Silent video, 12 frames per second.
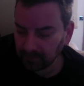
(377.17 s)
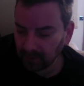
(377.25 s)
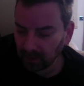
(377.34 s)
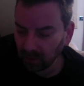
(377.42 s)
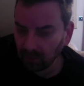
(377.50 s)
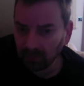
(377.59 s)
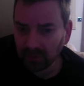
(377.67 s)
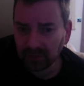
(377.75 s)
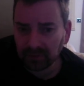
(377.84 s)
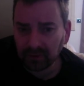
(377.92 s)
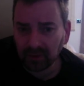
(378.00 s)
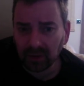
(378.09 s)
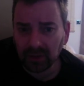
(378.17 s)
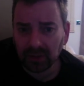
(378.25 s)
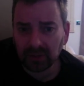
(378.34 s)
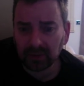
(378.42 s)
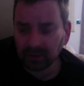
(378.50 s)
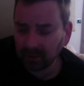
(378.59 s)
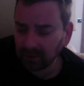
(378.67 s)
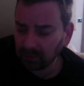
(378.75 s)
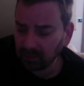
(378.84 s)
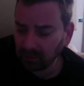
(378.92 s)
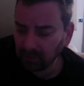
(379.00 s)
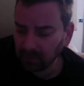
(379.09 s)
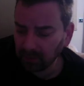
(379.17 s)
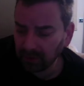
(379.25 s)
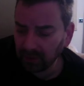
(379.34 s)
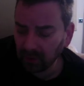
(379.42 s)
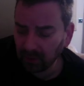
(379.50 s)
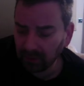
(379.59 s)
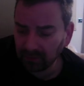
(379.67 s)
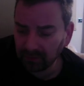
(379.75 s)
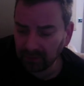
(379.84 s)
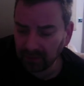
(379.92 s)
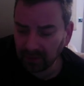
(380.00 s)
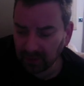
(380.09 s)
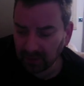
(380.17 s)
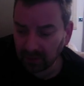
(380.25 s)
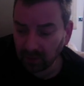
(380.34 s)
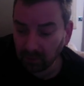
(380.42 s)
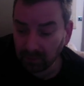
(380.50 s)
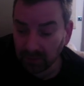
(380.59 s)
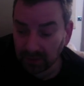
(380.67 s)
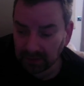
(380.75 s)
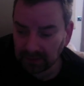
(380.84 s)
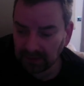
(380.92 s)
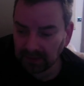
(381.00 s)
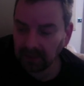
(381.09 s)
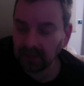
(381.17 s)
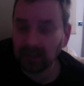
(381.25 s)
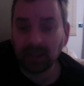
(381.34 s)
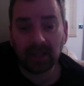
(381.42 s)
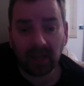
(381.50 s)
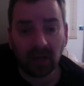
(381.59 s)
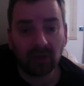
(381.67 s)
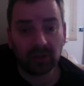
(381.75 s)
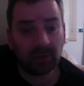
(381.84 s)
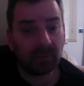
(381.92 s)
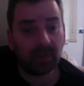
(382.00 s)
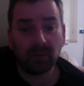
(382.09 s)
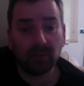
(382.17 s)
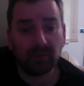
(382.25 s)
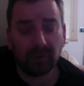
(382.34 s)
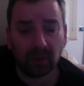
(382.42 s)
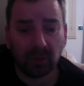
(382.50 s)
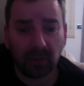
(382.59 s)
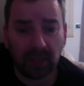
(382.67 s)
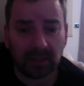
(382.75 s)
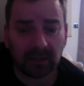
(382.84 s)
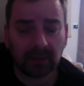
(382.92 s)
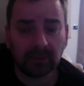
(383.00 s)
composite first, and I'll probably put a note on the videos it's composite, and RGB will follow later.